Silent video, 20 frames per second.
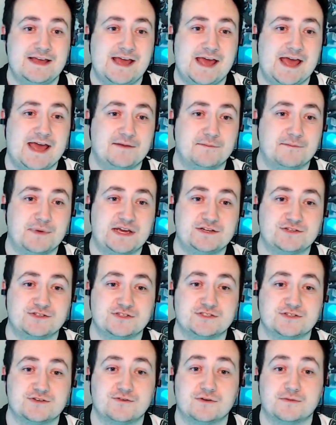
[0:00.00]
And
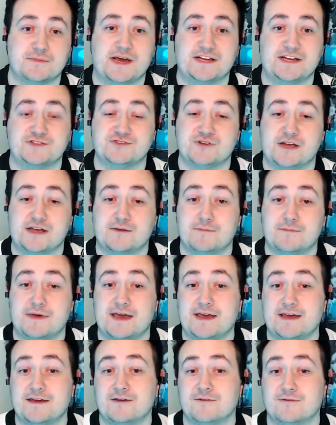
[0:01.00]
Patriots quarterback Drake
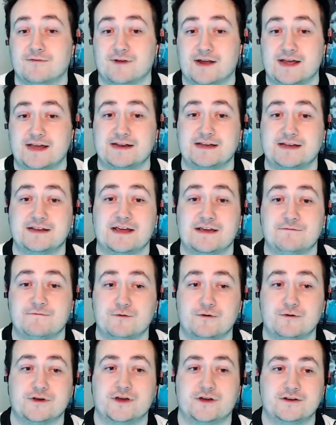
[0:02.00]
Maye ran in a
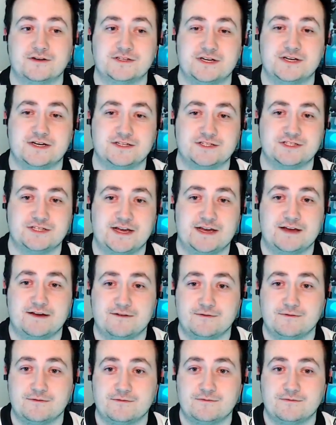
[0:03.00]
four yard
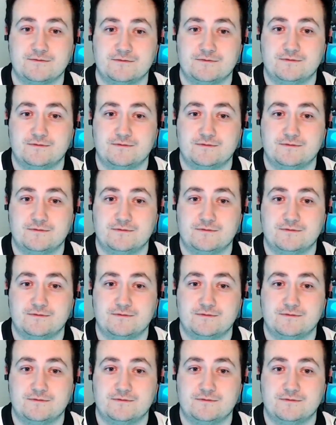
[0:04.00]
touchdown